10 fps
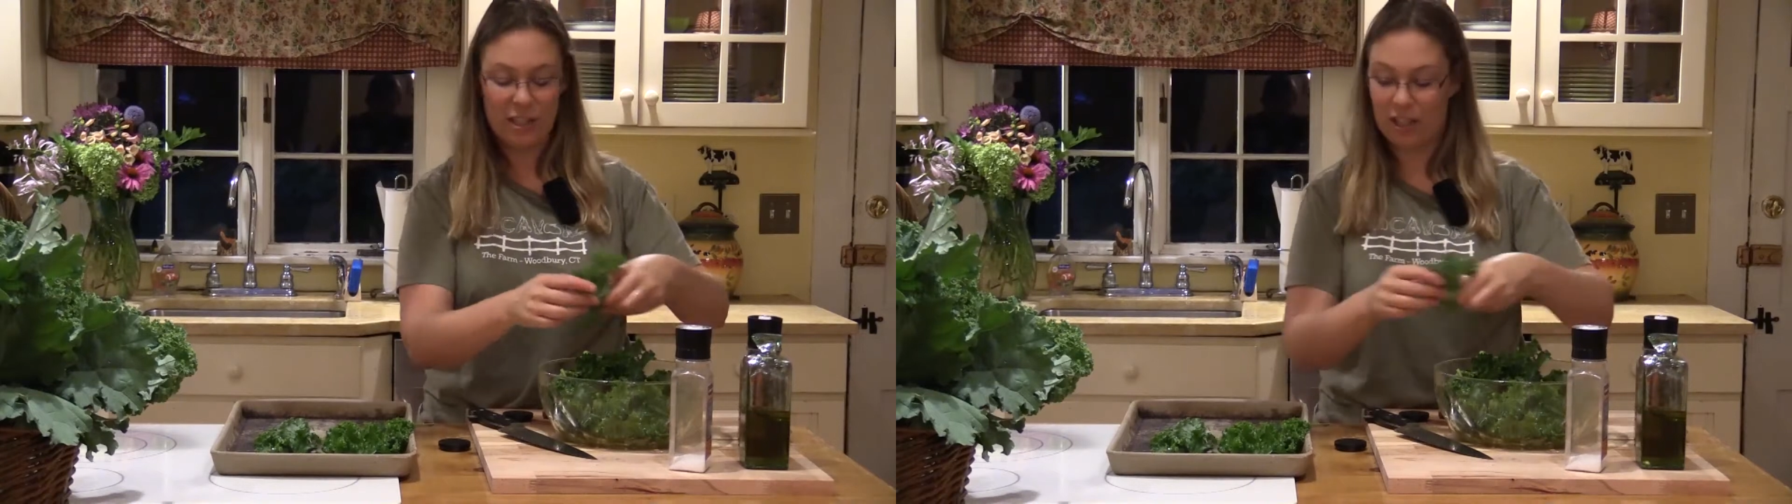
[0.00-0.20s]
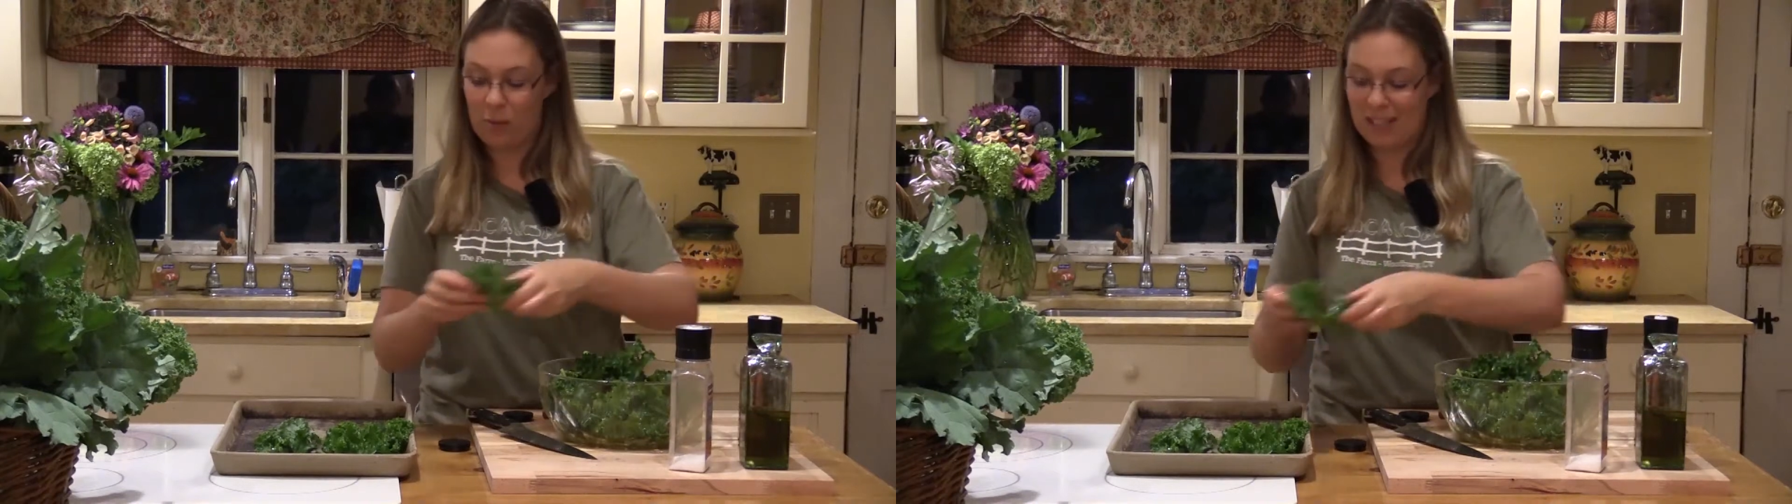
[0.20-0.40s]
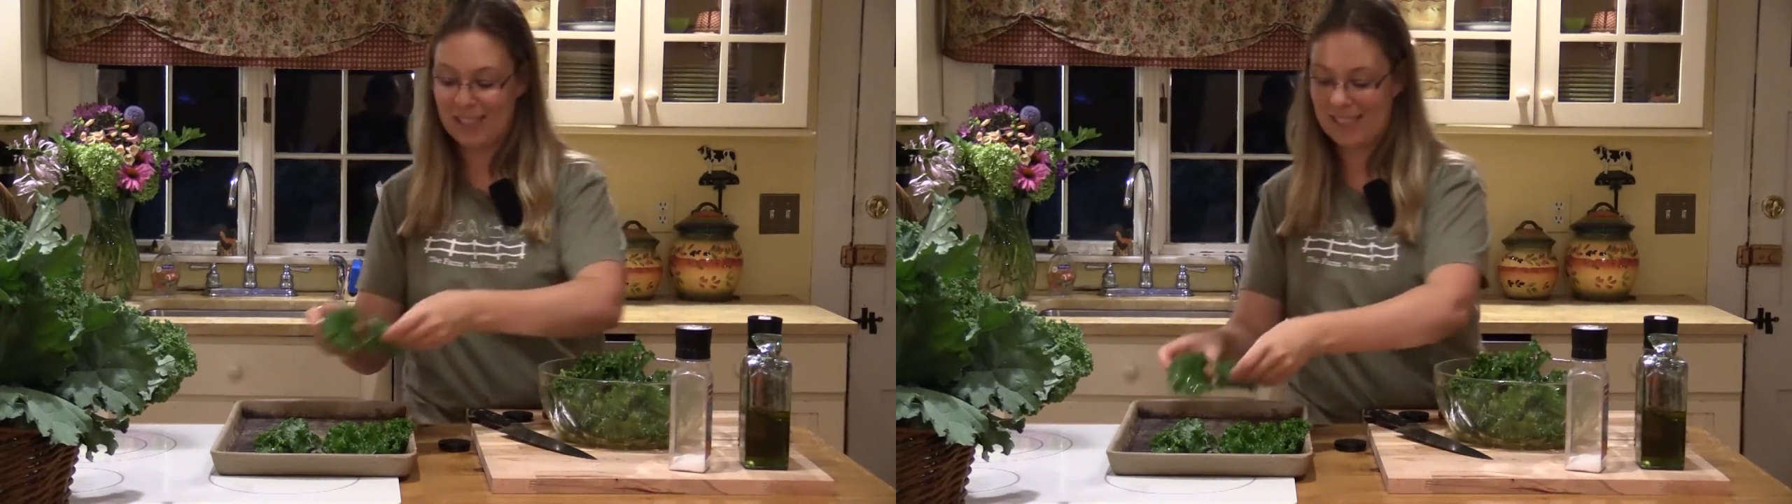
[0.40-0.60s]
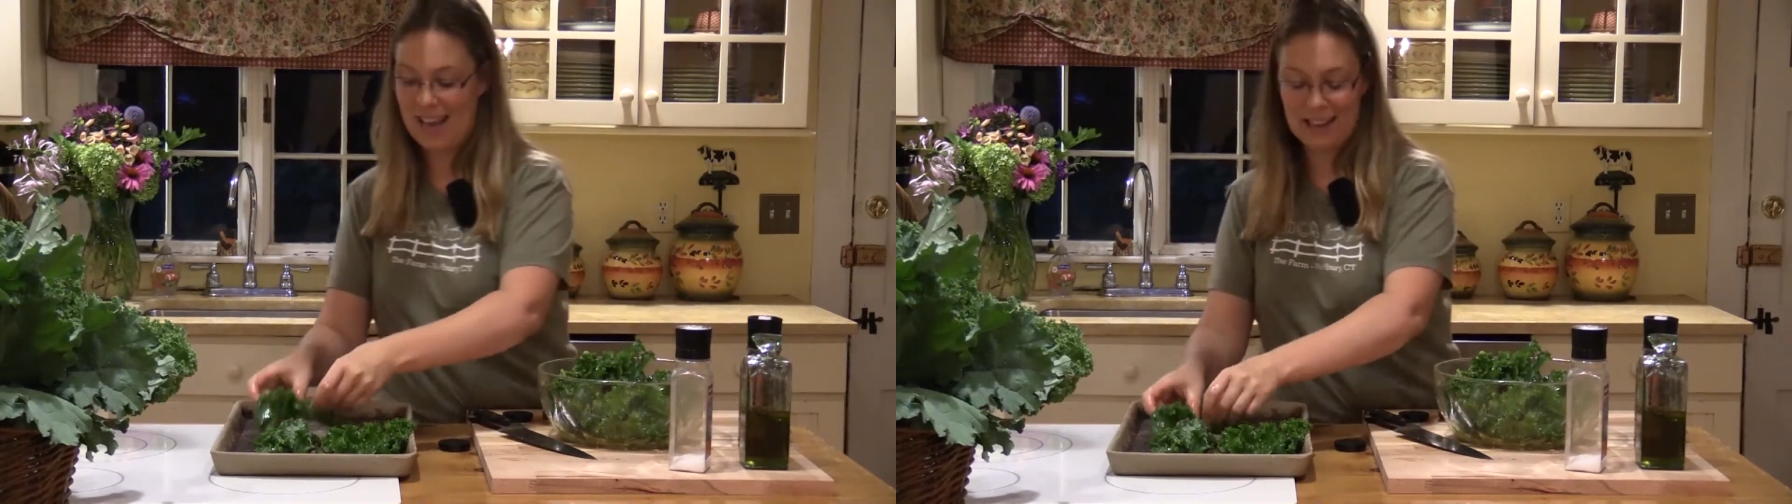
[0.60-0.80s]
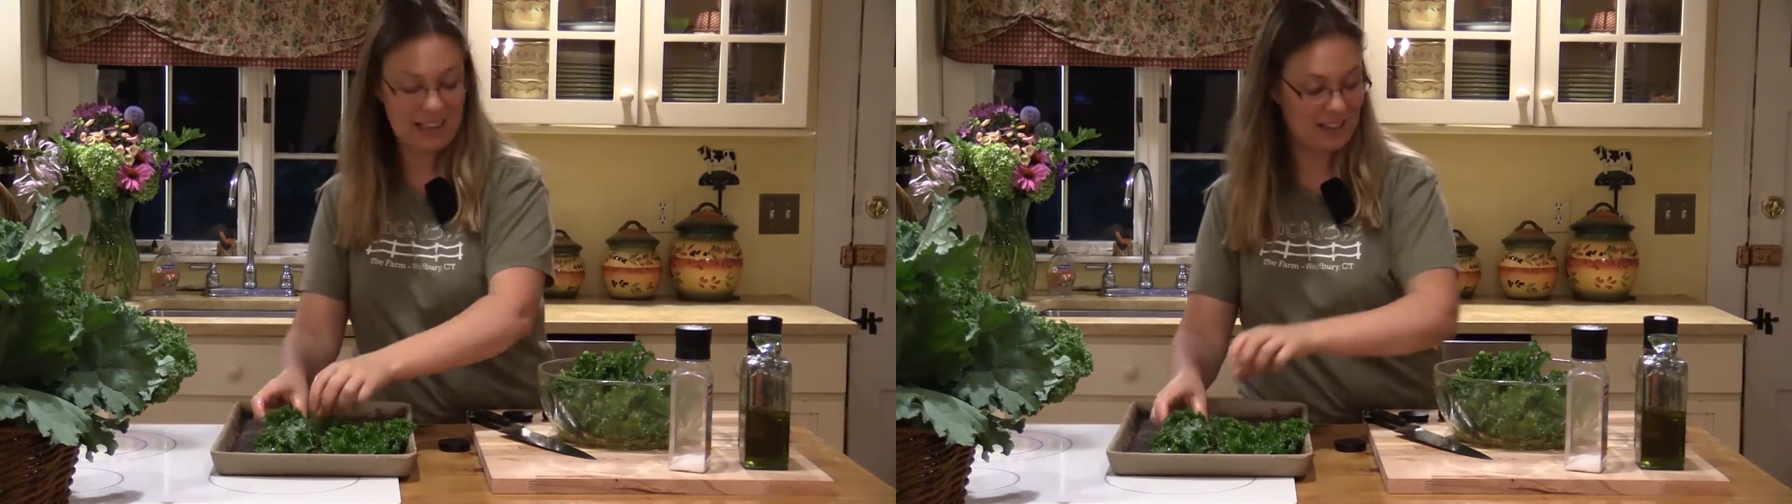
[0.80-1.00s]
you're going to want to
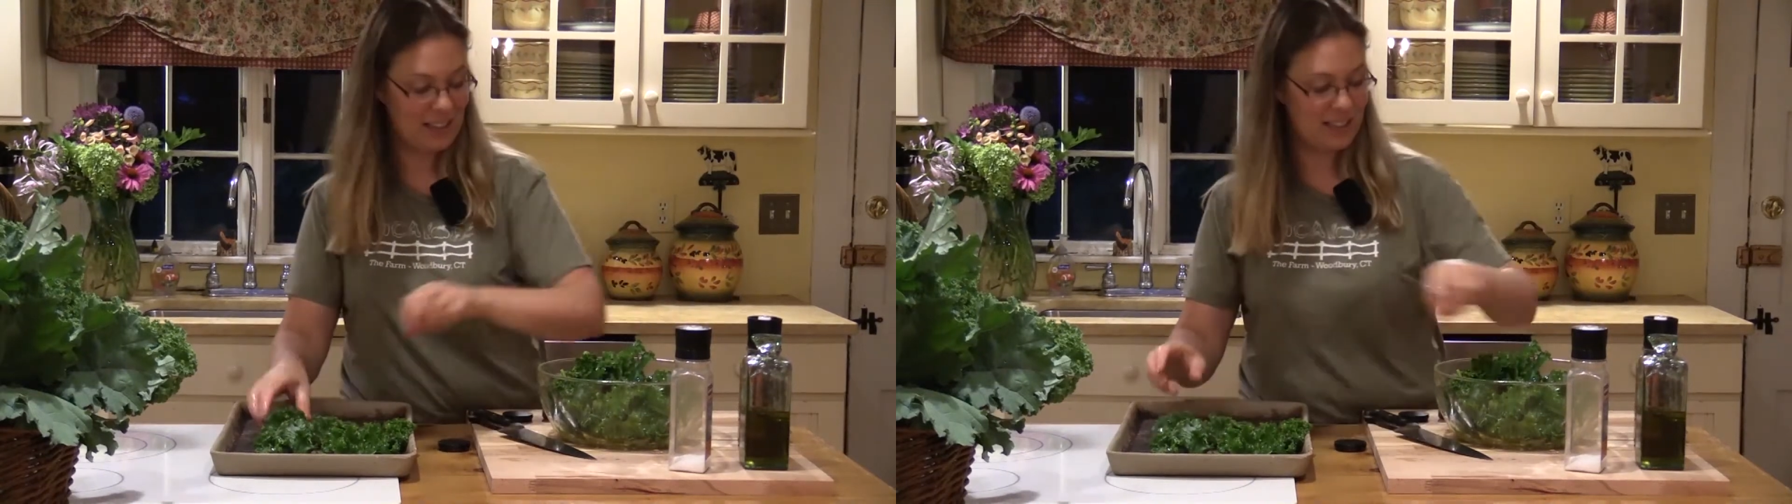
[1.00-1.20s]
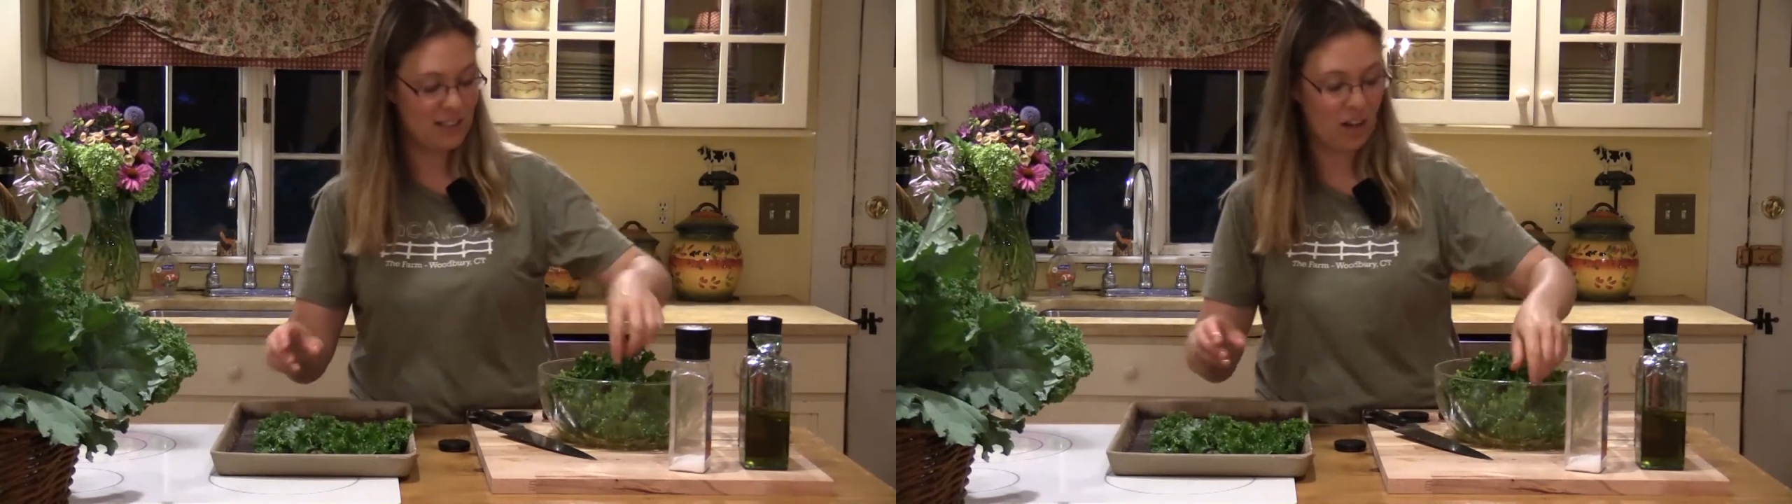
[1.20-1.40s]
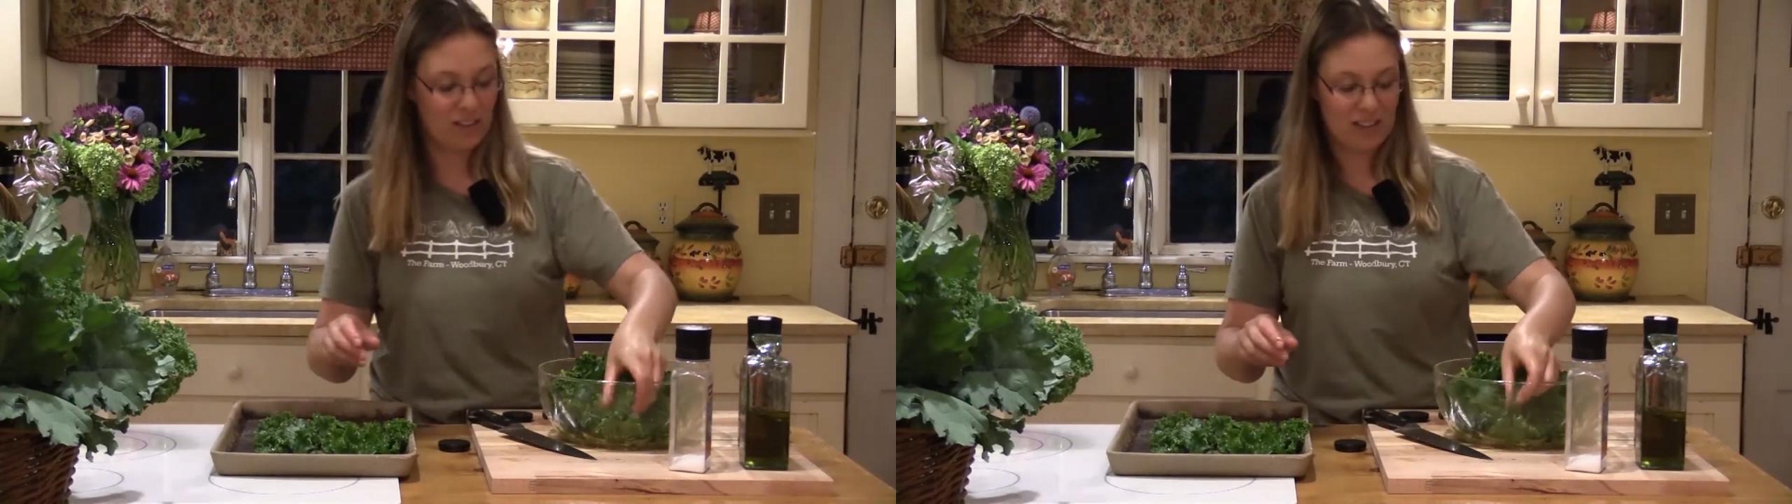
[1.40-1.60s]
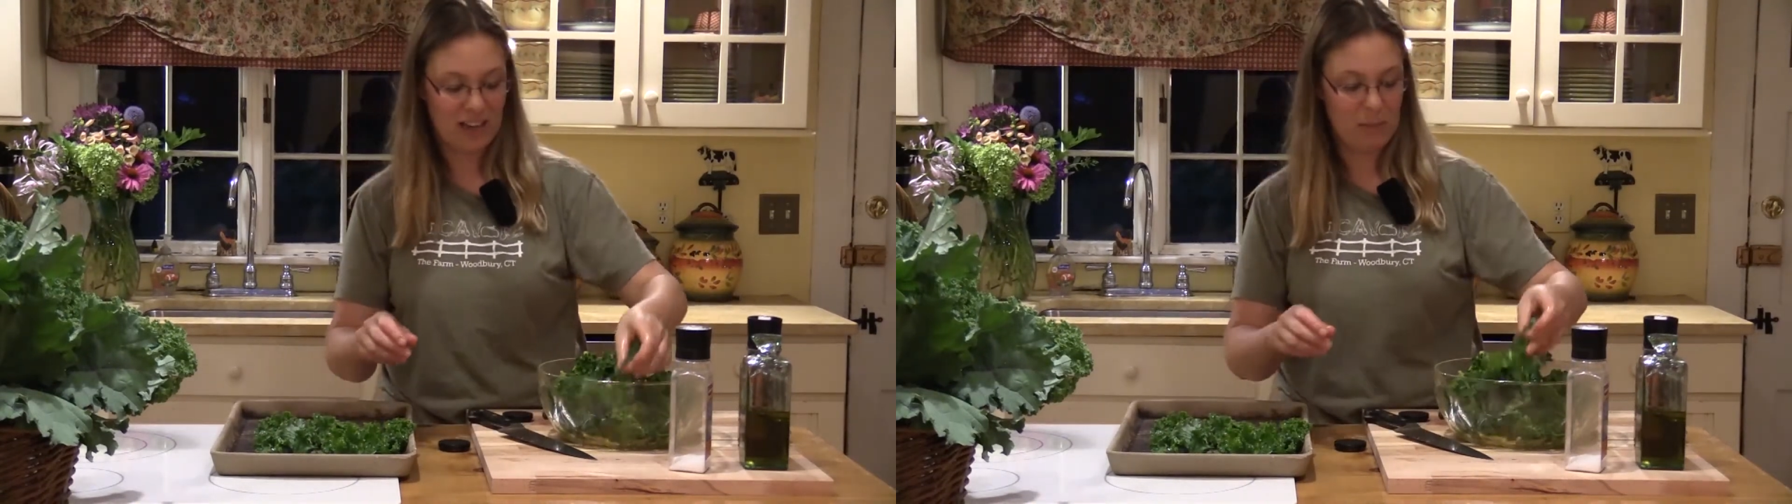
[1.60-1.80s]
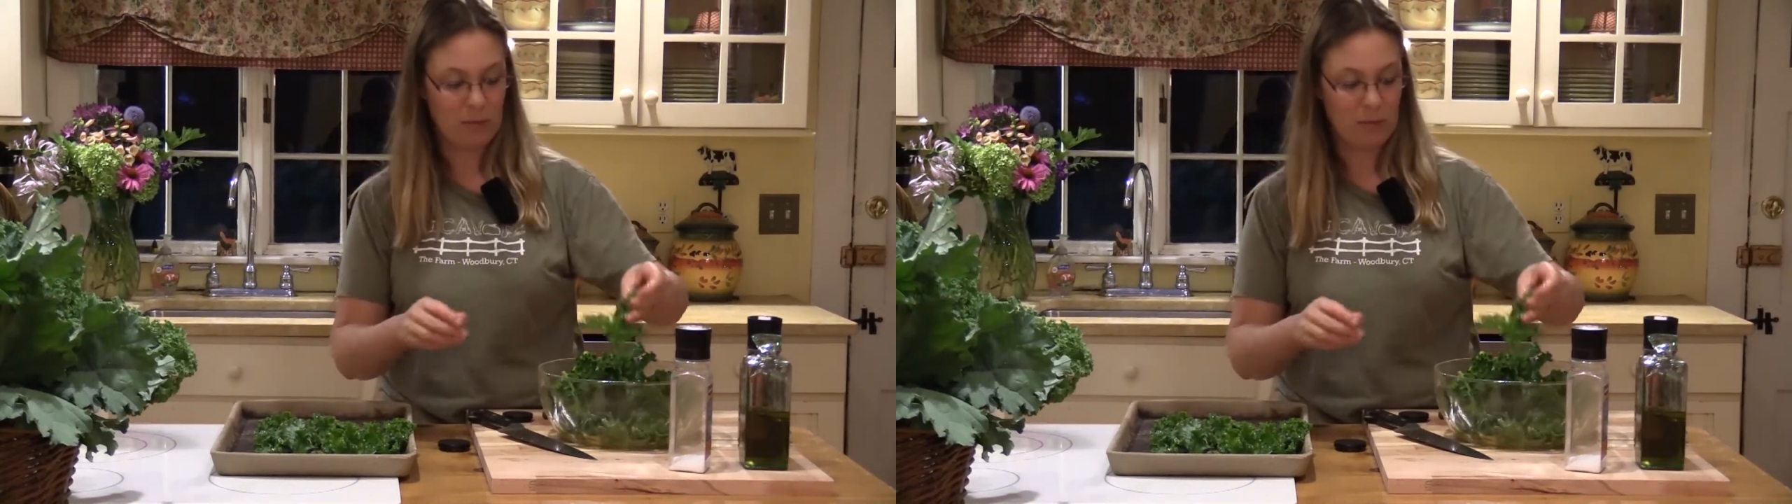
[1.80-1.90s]
snack on these all the time.